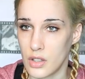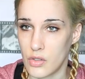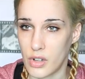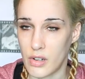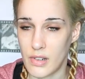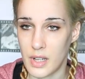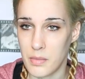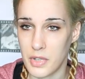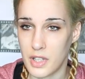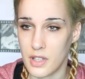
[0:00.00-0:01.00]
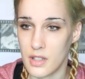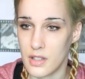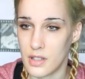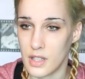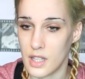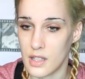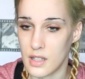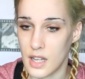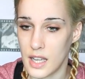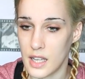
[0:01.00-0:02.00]
triggering, because
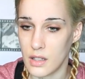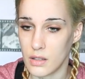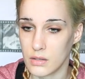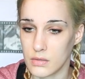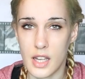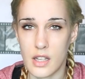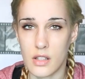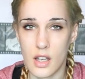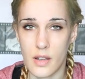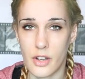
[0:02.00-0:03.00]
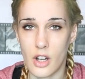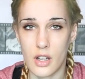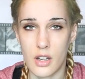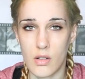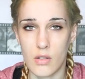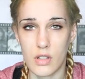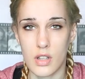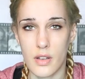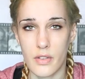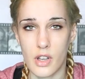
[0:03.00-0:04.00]
it's like, they deserve it, I don't
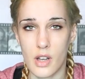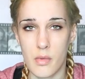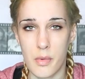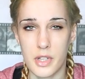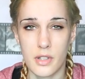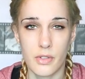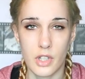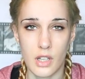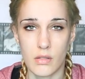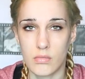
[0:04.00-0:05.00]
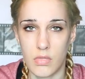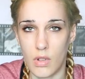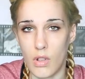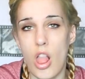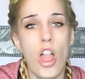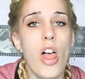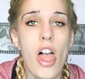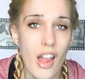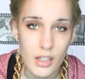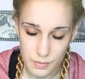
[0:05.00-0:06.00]
deserve it, I'm a piece of shit,
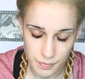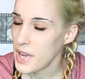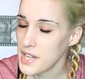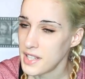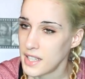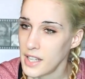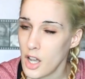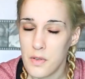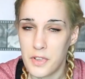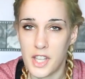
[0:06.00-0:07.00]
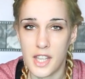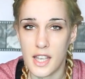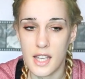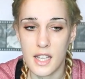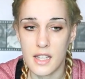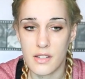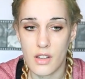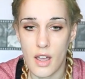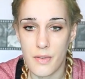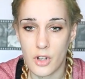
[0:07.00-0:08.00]
blah. Basically over the
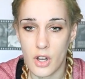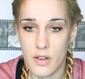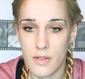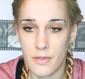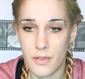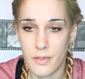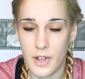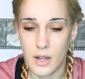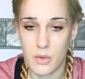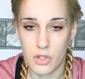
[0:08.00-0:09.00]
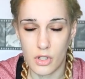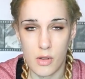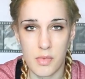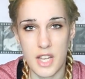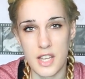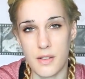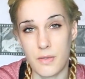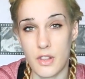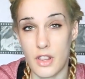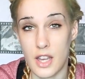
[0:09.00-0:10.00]
years I've kind of found so many
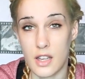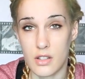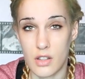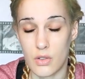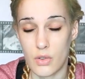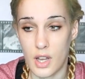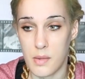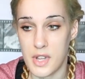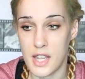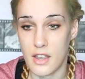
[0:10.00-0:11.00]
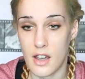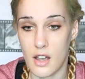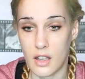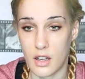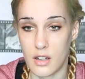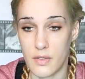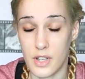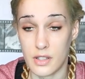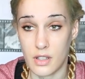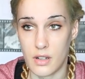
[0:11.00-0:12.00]
different things that trigger me that
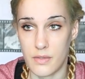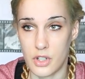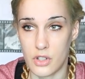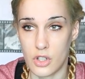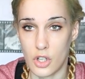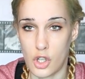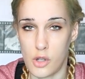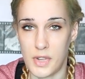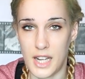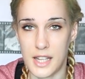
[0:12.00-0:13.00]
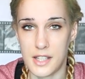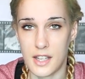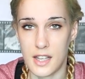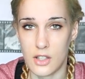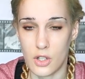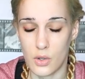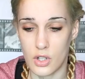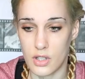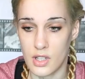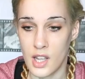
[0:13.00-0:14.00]
it's kind of just accumulated into
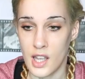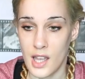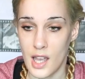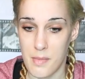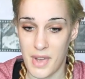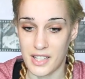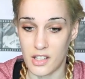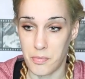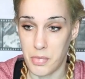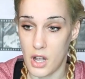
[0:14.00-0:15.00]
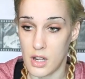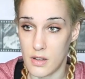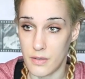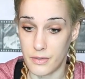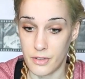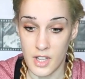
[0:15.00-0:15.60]
just a massive pile of